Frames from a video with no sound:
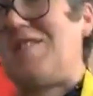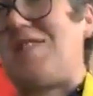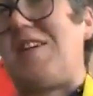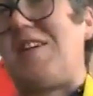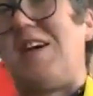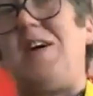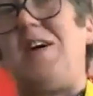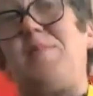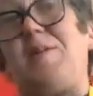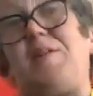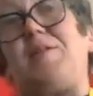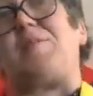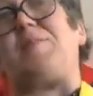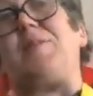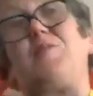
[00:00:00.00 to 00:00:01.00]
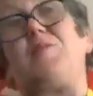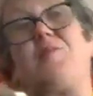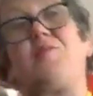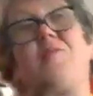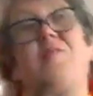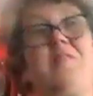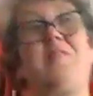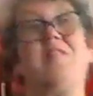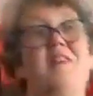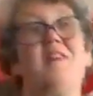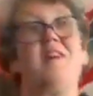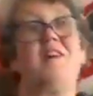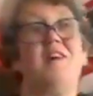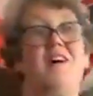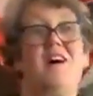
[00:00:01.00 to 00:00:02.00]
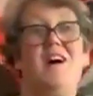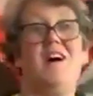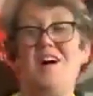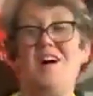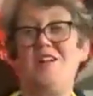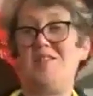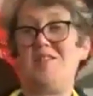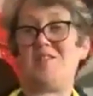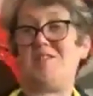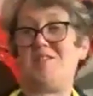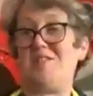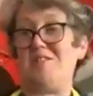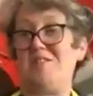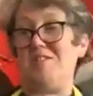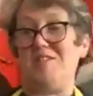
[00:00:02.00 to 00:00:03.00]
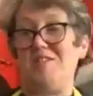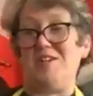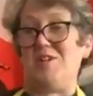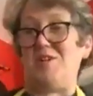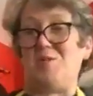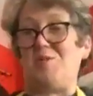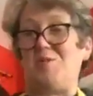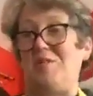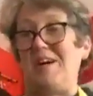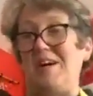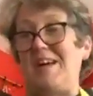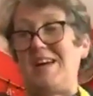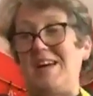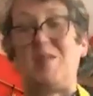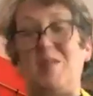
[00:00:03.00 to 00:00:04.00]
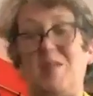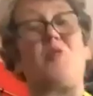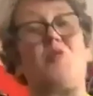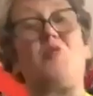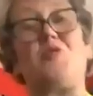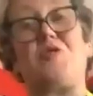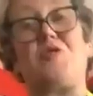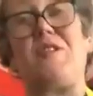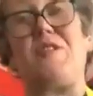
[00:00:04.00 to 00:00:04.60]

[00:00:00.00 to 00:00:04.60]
like almond milk. And, you know, again, I'm quoting